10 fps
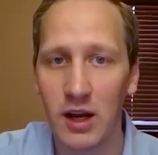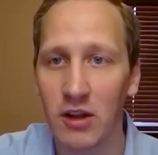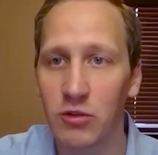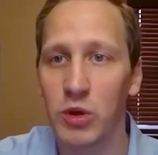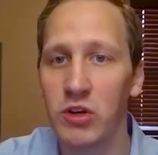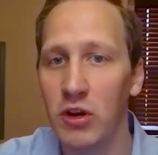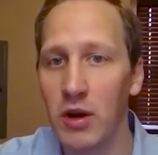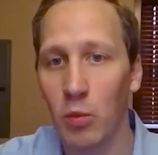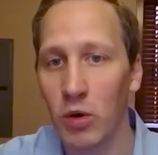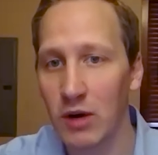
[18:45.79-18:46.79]
and as we do
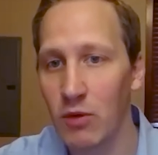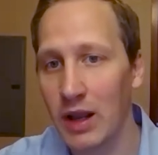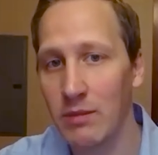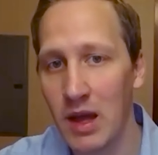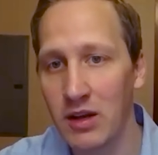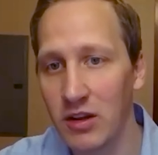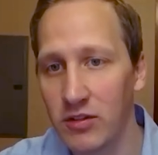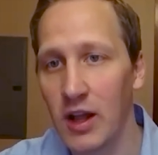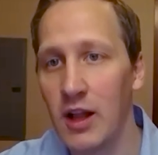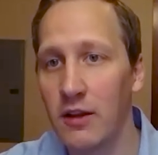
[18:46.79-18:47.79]
it, what I recommend
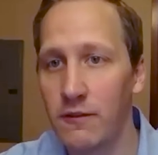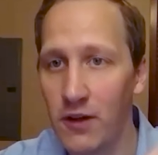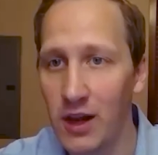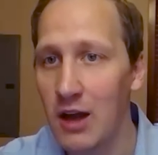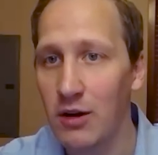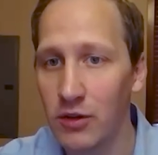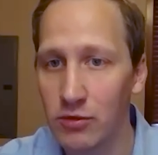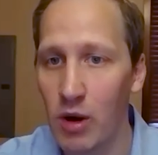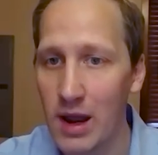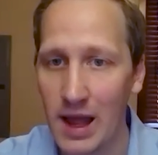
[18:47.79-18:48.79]
is fill out on the
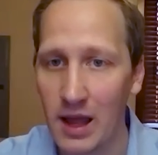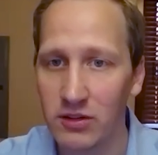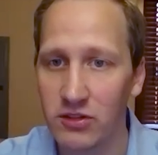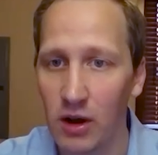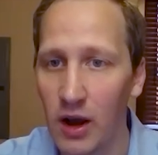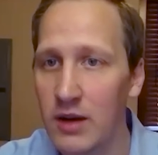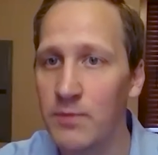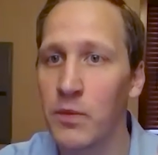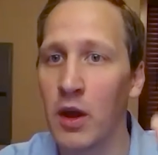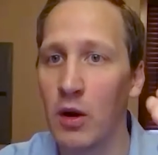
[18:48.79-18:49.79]
right-hand
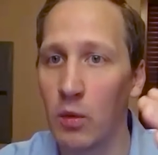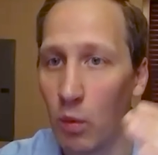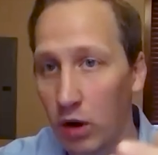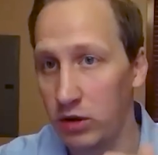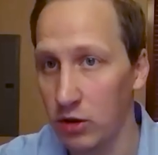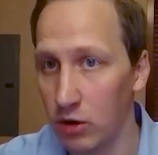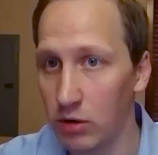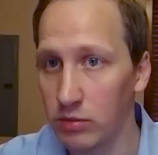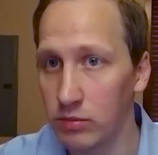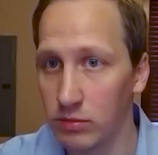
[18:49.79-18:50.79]
side what you